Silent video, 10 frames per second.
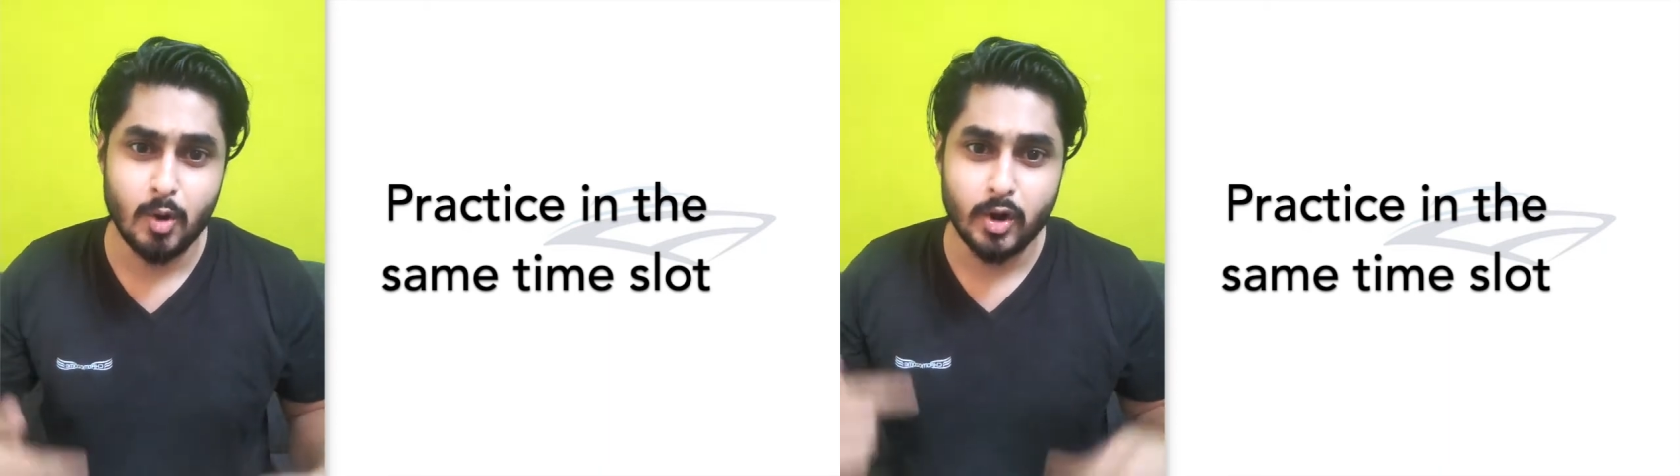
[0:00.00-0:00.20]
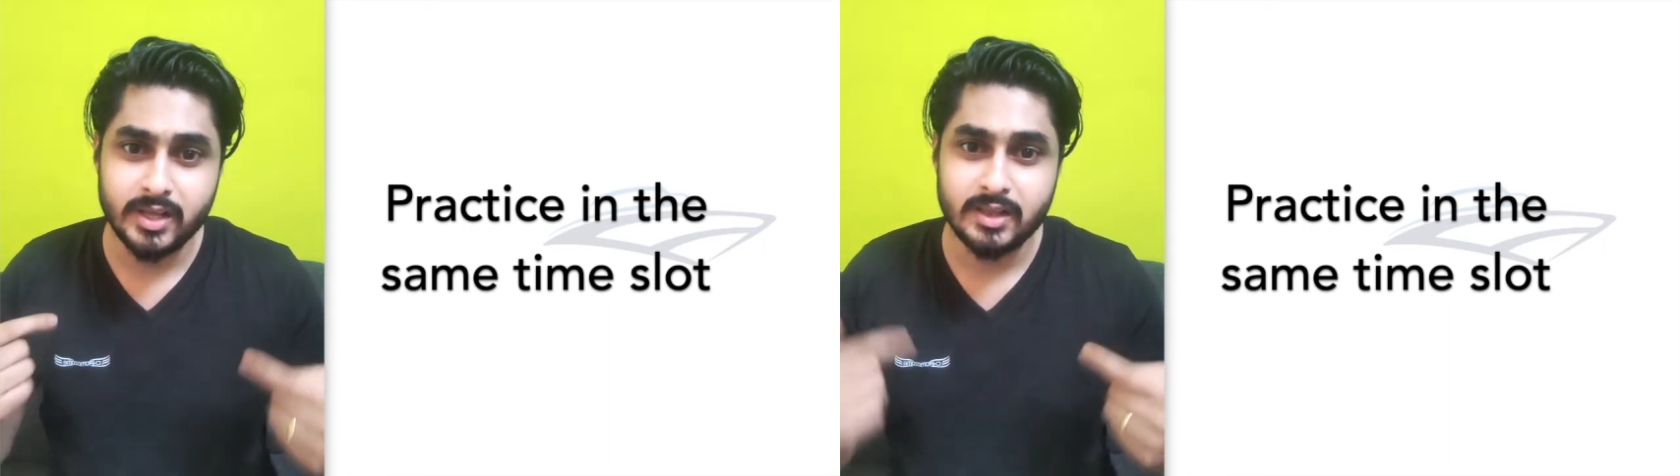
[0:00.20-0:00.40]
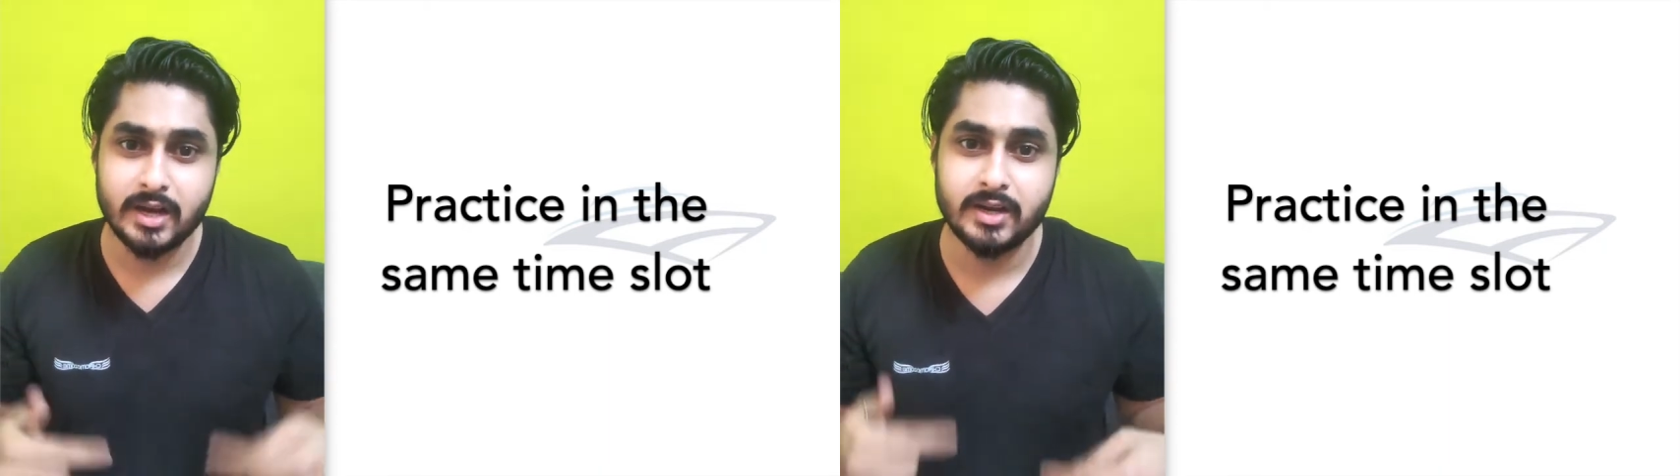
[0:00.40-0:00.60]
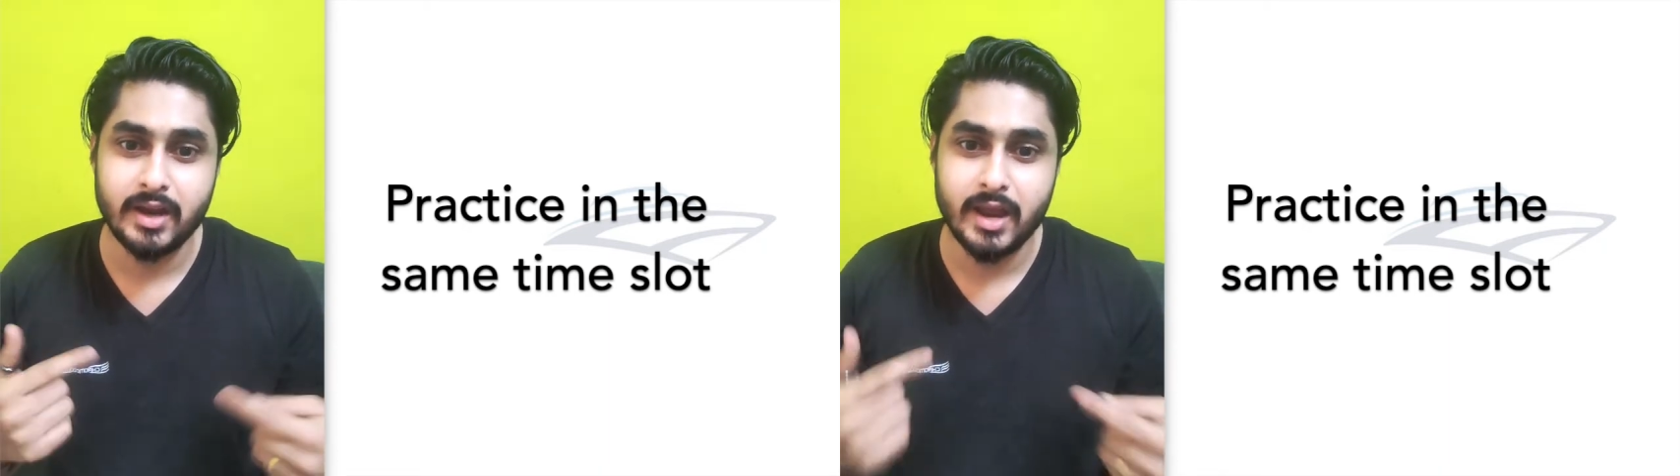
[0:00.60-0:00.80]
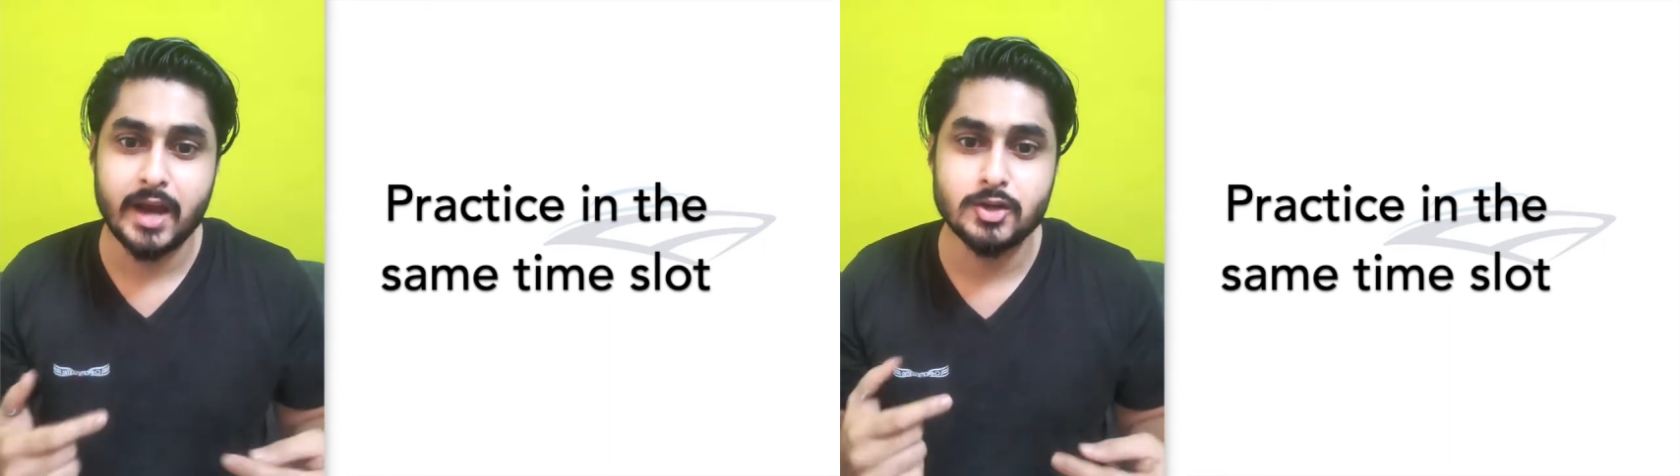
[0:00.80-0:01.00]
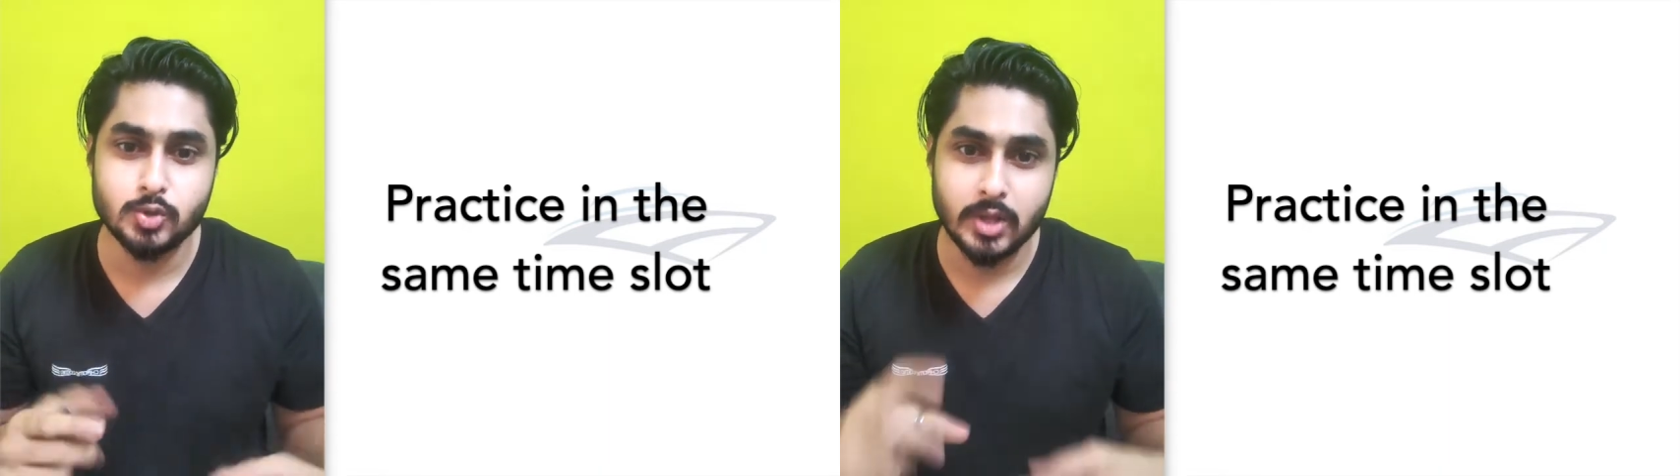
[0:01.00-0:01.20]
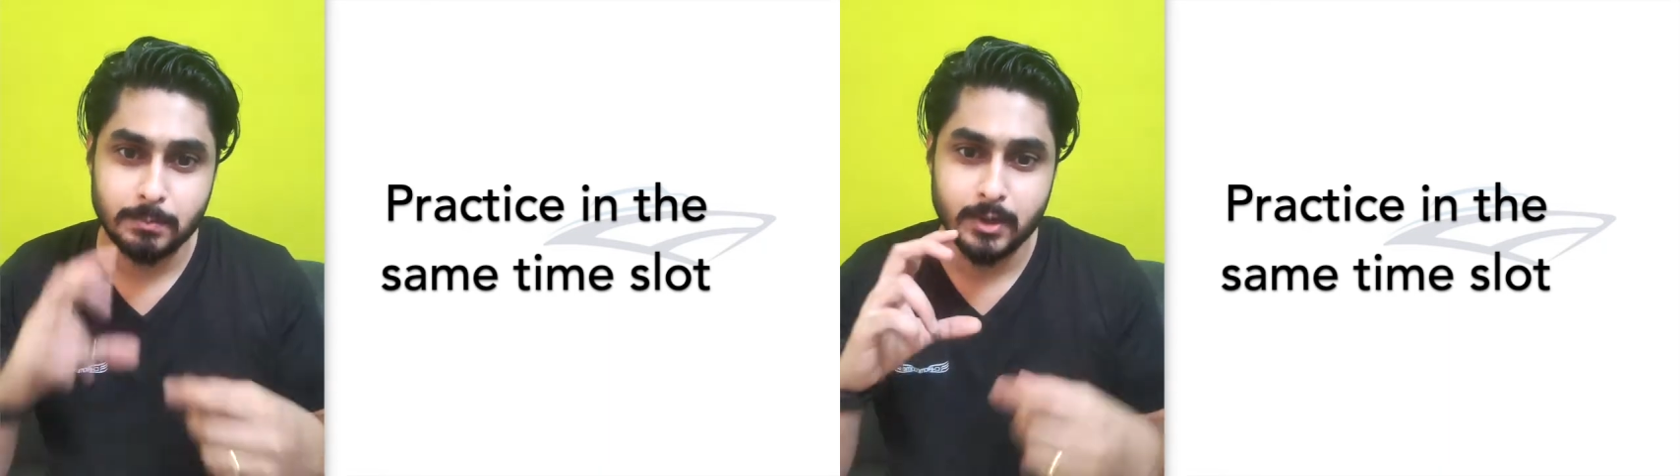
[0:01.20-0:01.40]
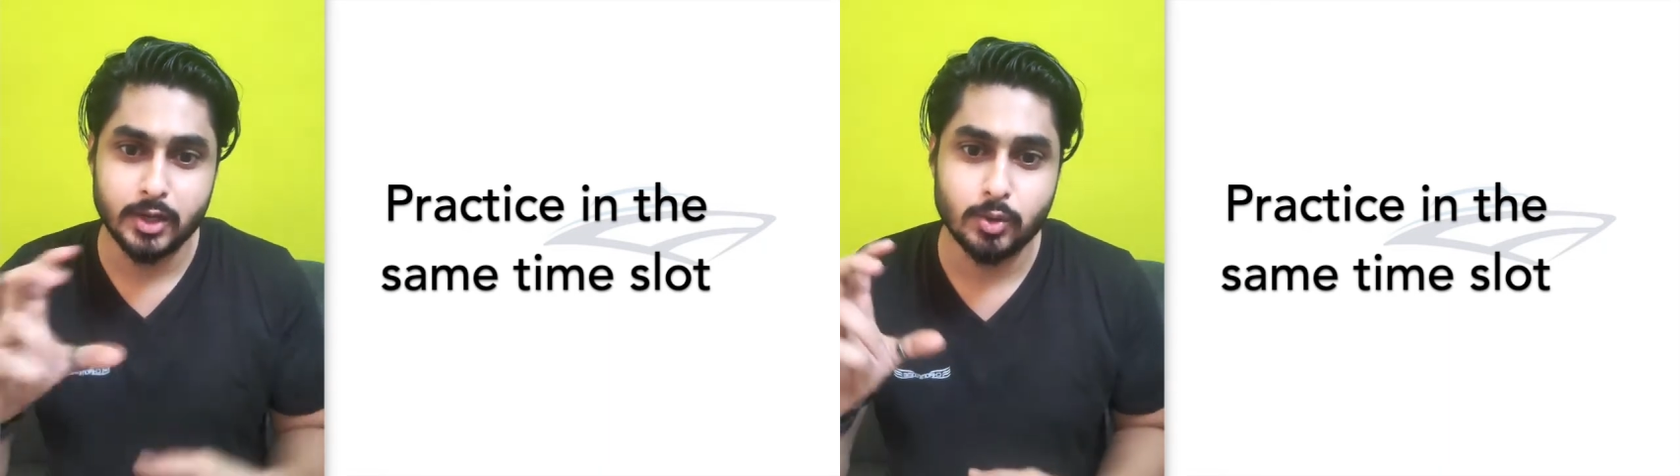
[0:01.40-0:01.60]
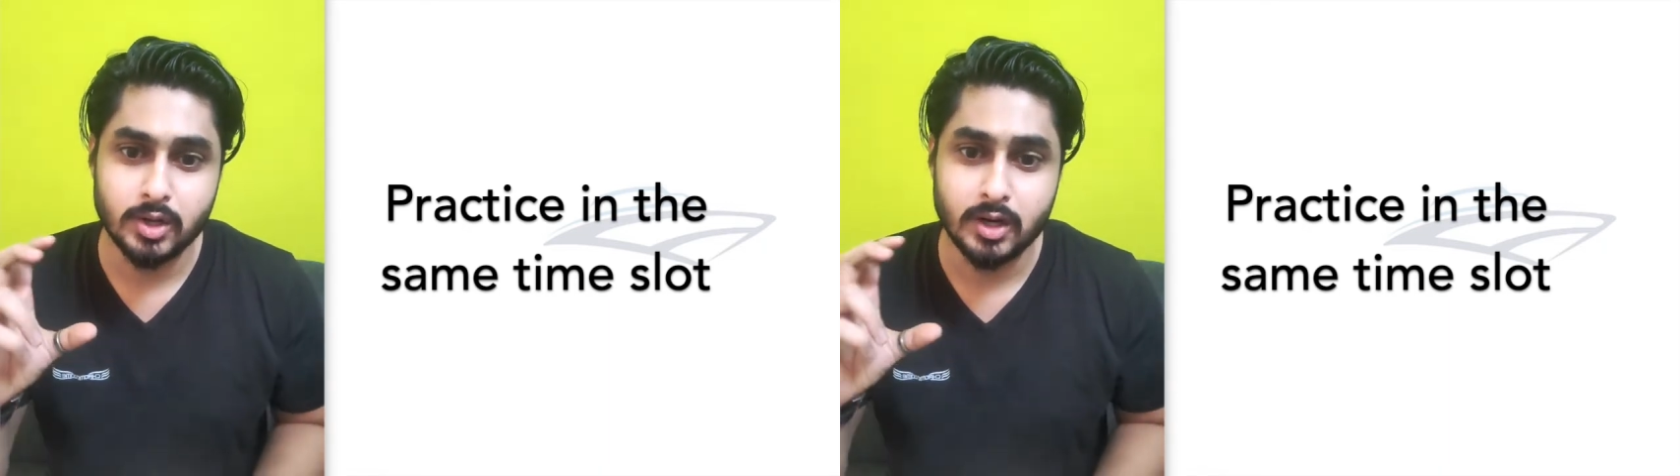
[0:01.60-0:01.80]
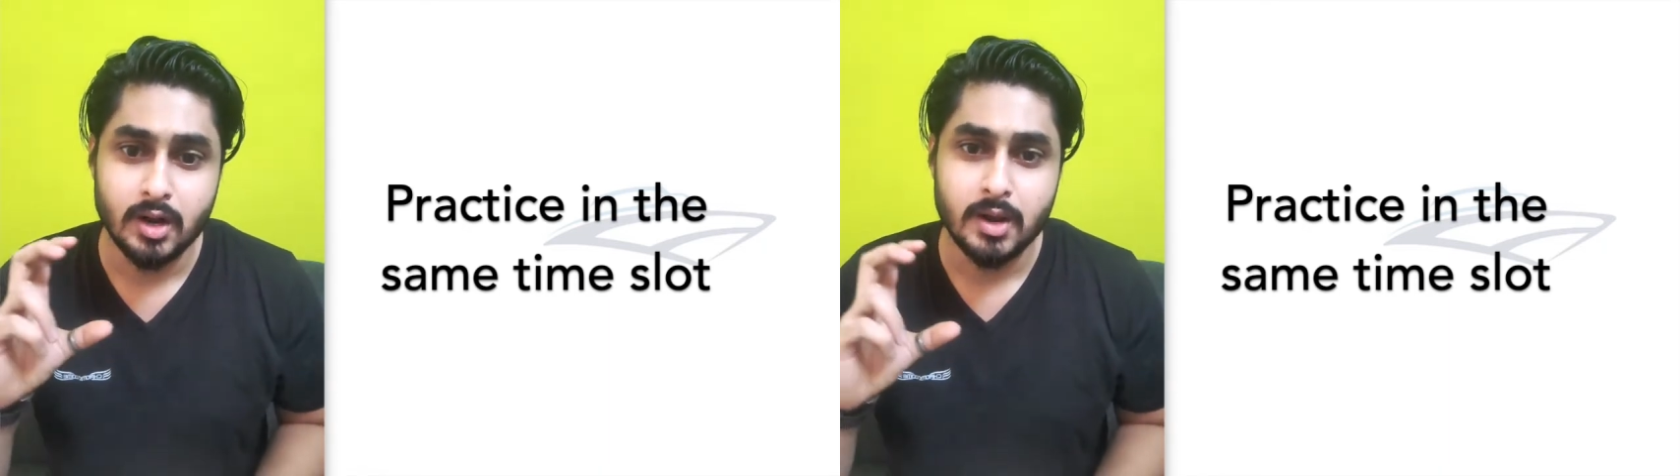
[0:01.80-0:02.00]
body that reacts to that
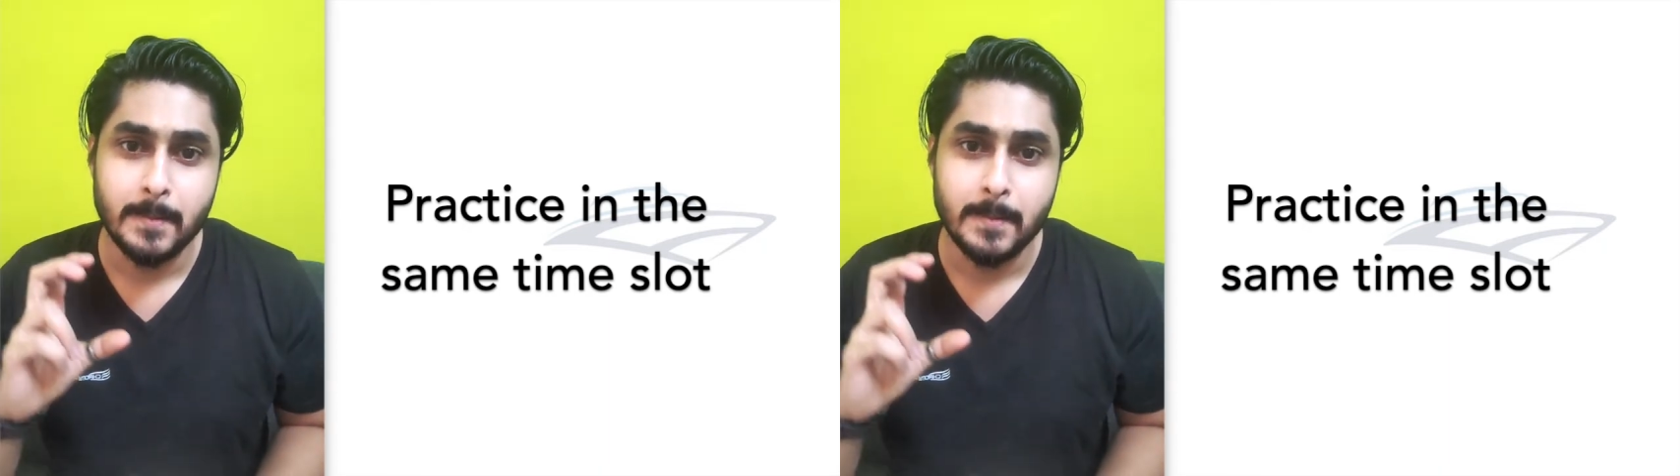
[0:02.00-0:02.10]
particular